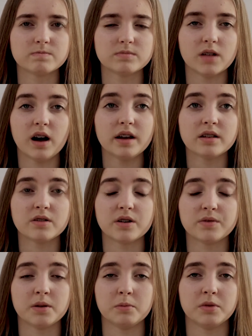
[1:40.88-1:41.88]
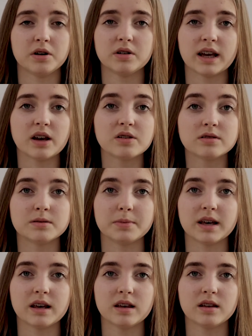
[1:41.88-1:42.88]
Neither of them were who they used to
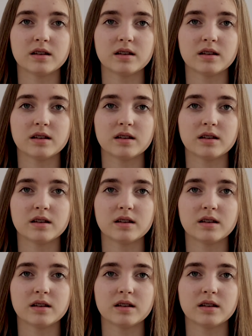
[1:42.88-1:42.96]
be.